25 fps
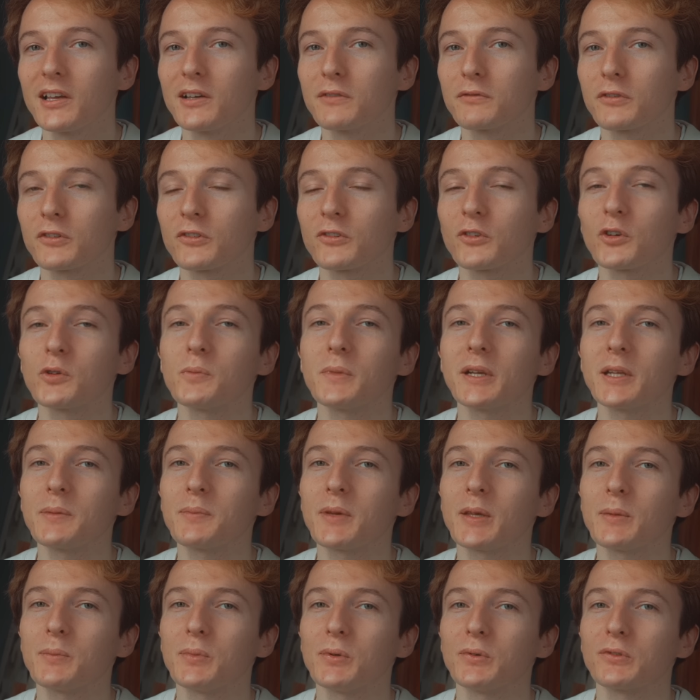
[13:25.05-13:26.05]
for so many
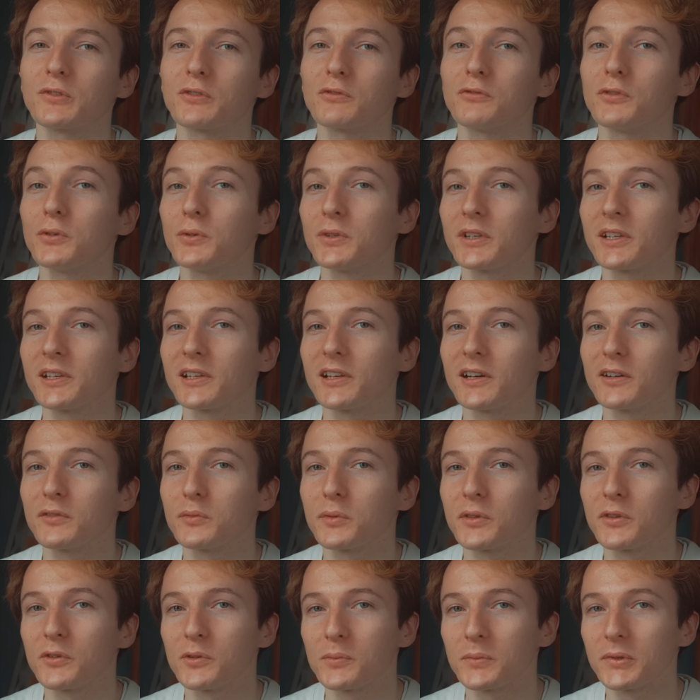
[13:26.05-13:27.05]
people to fall in love
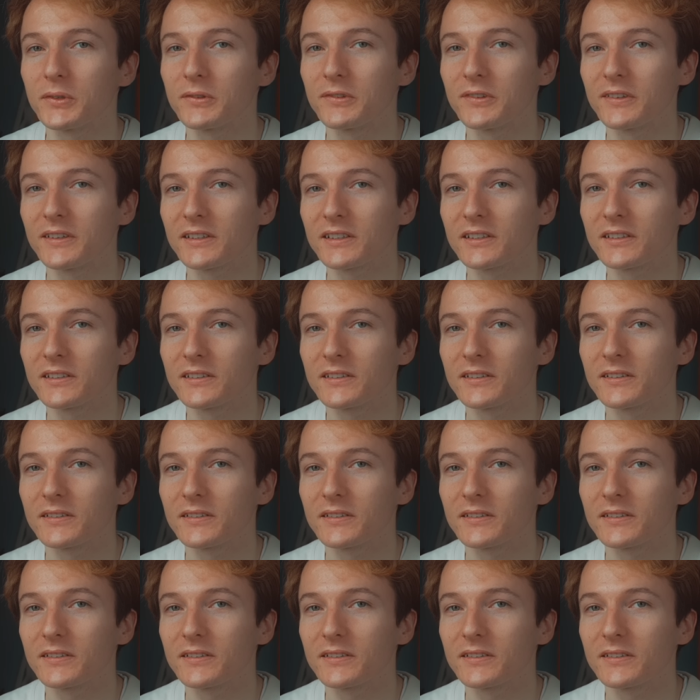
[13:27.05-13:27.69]
with your music.